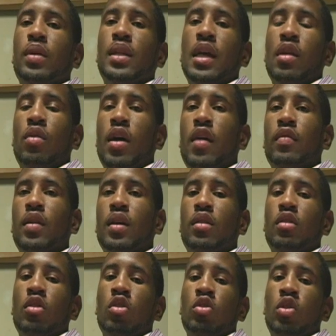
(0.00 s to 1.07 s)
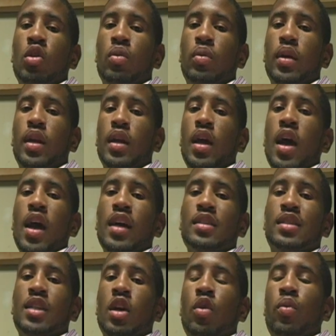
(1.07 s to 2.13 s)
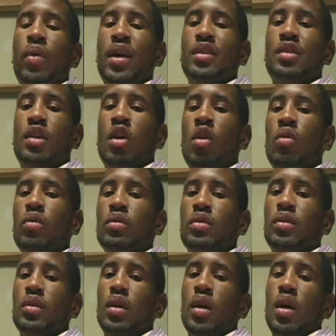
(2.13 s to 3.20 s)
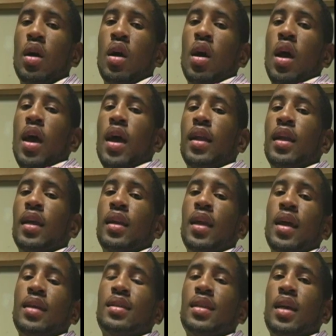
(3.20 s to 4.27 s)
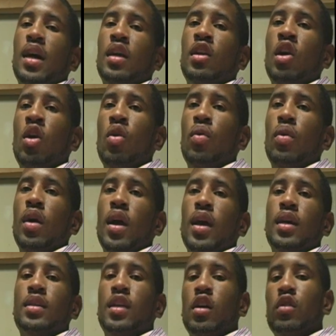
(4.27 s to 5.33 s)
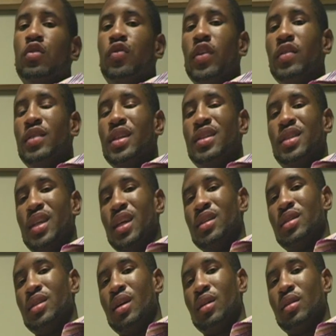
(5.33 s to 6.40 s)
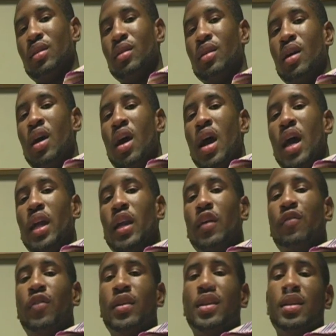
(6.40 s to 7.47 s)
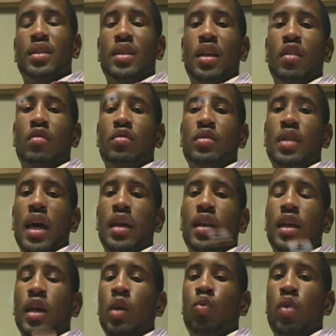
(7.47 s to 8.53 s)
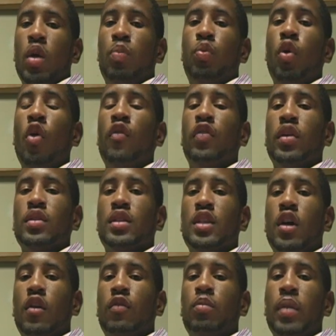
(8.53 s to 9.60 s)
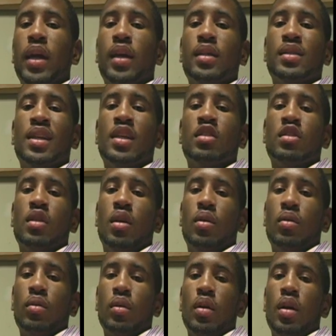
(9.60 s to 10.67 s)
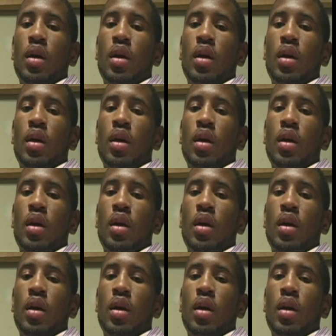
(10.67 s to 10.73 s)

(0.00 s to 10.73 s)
but they don't have nothing to do with it. It's still West Coast. And then next thing I know, he tells 50 Cent something. And then 50 Cent was like, nigga, well, prove yourself. Make a diss song.